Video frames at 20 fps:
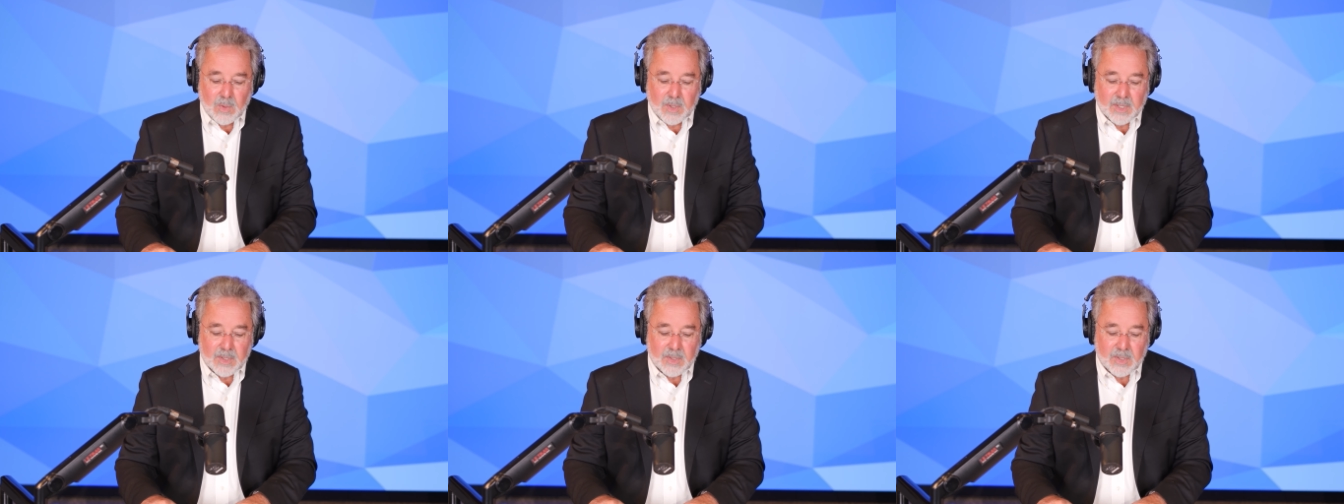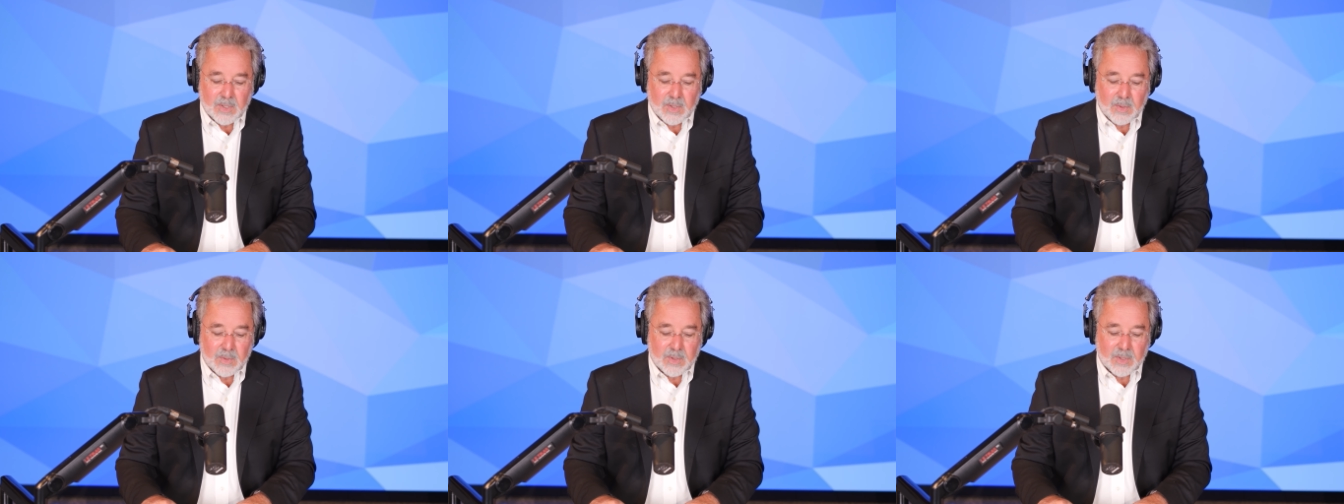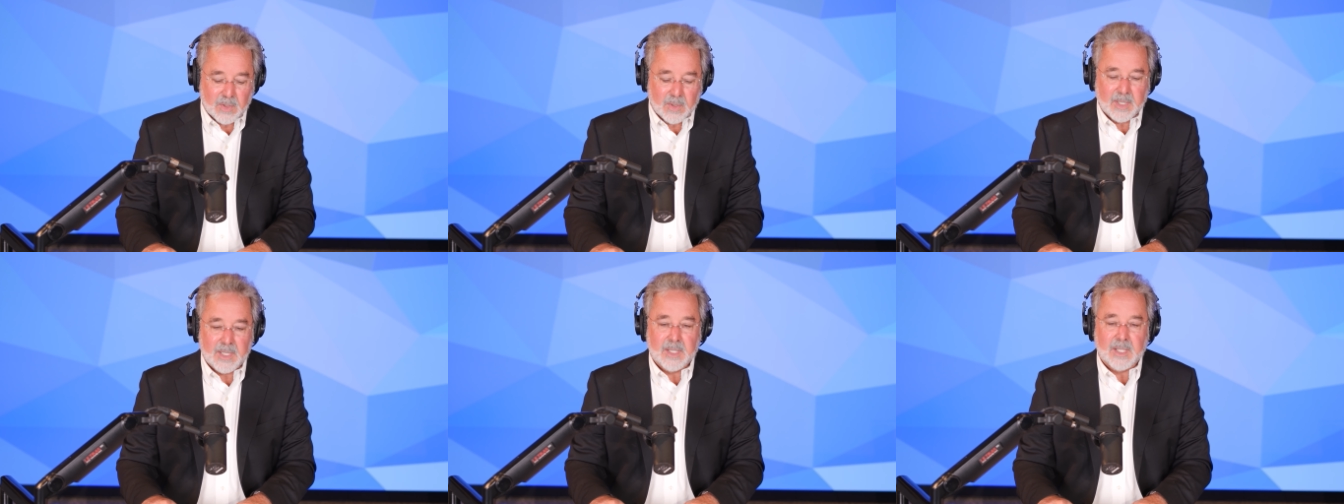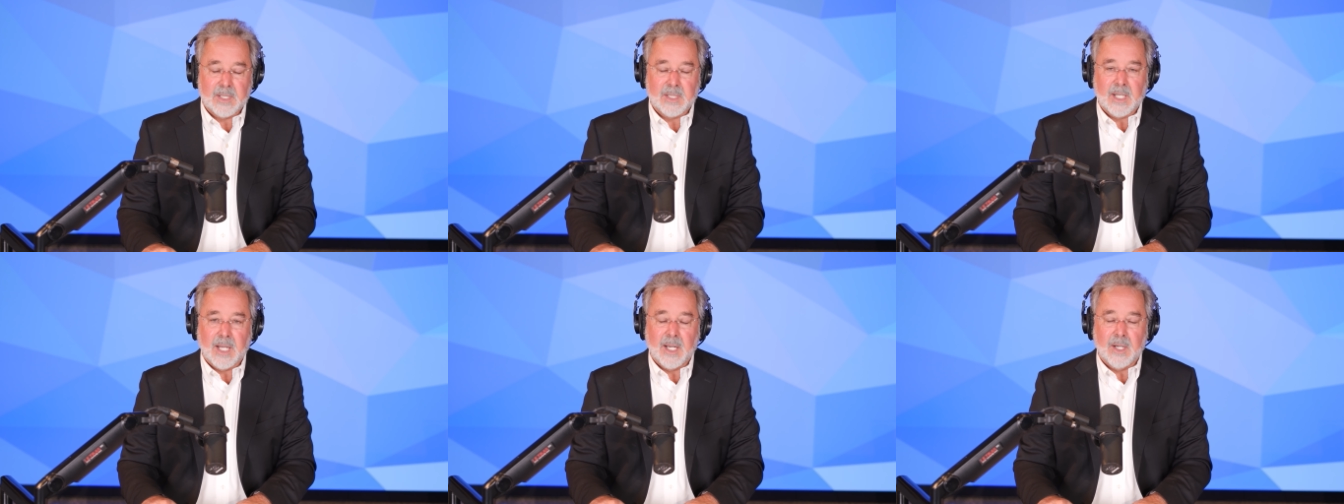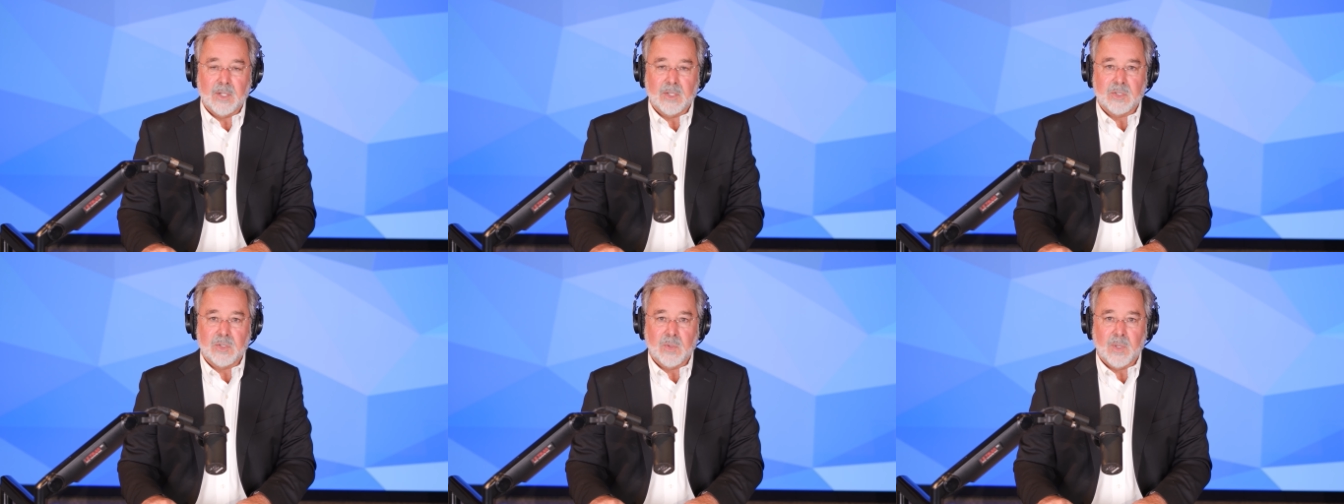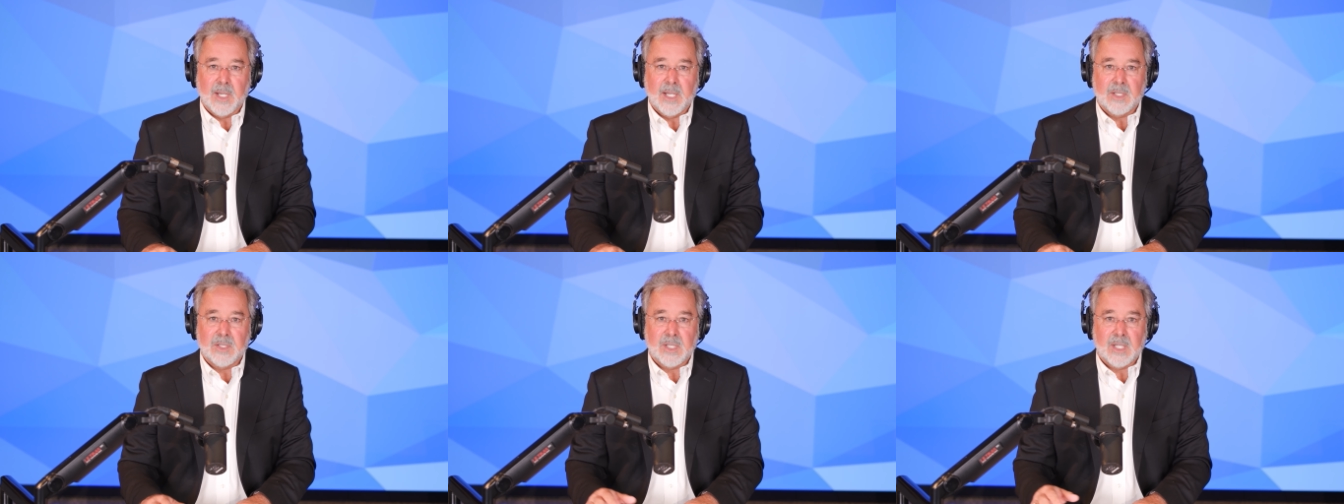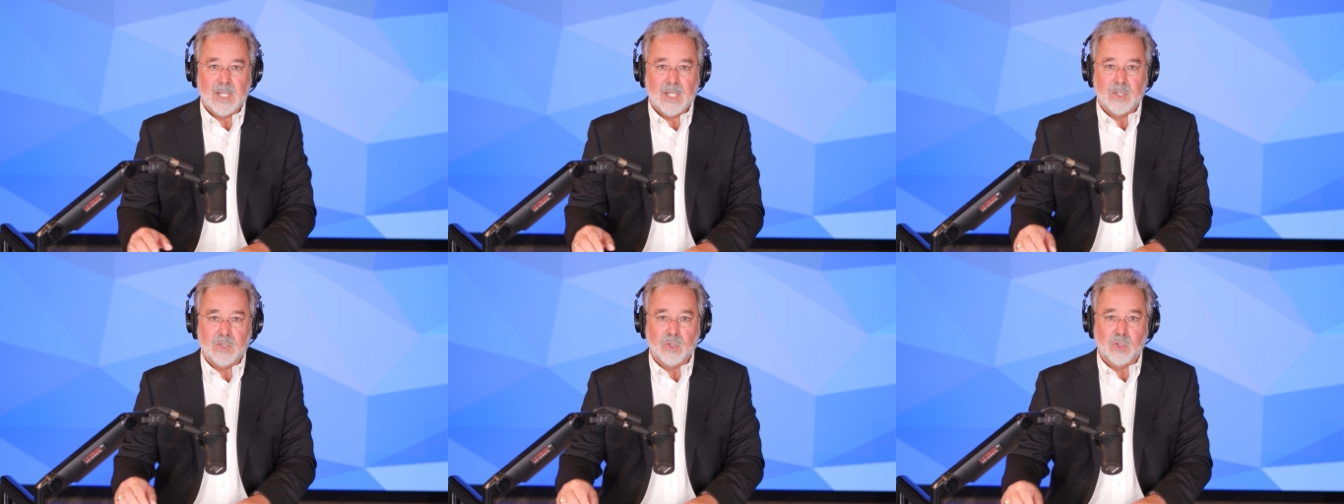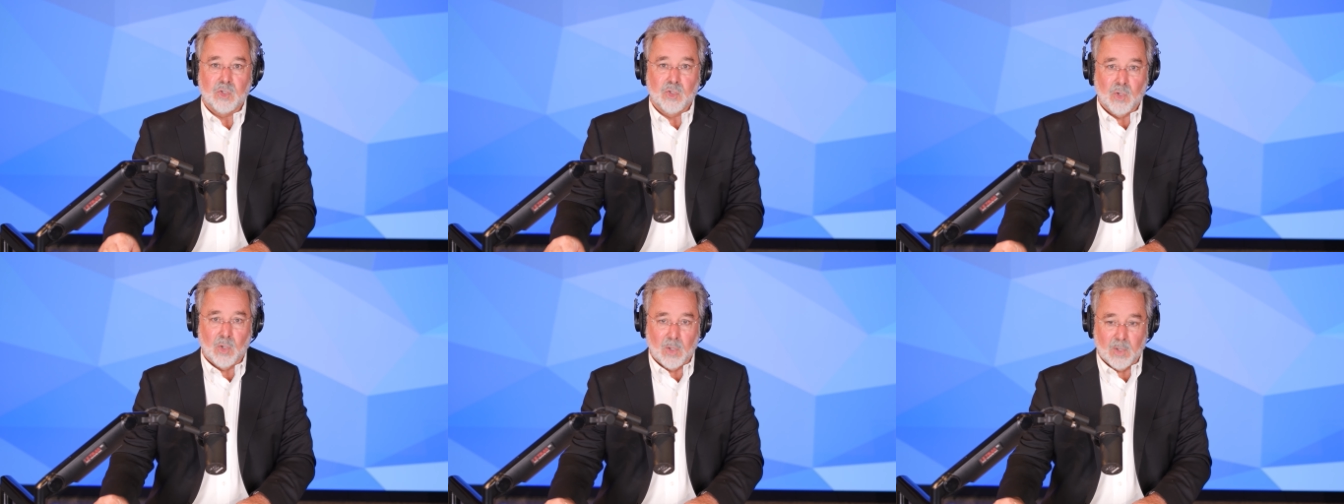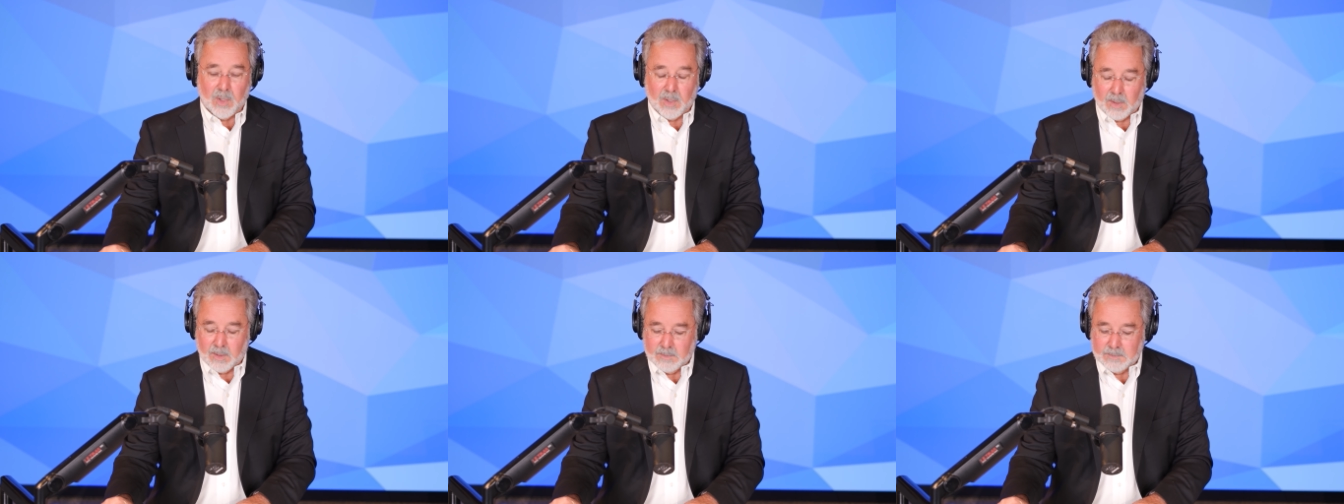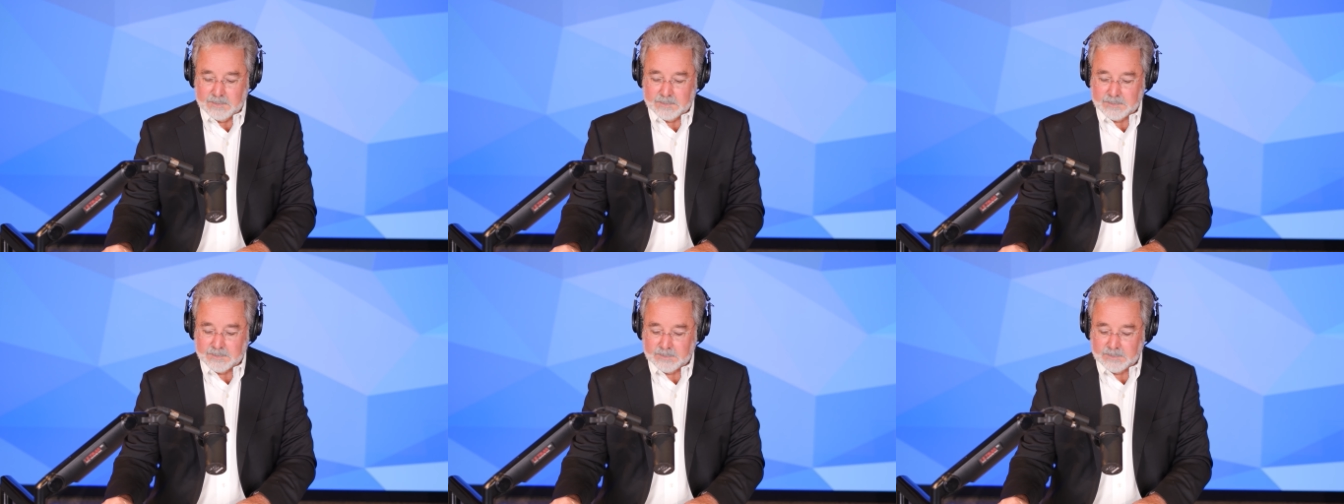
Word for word: can do during the dire straits is journal.